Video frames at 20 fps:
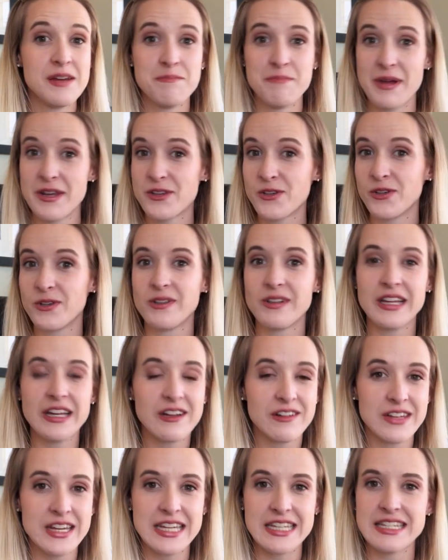mental
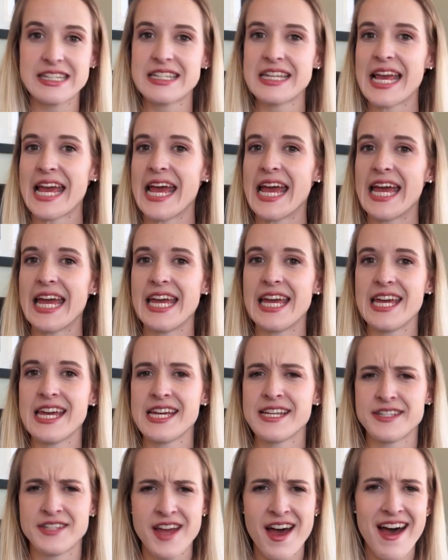illness
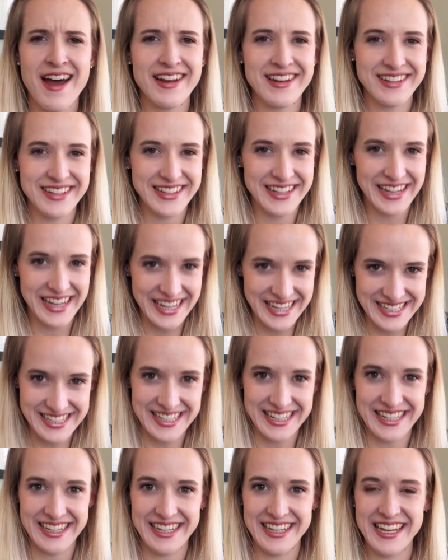is not
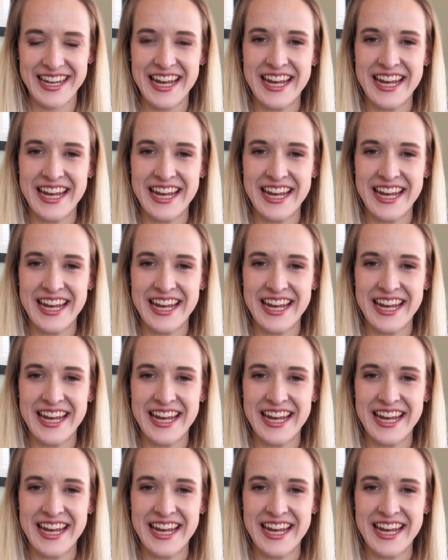easy.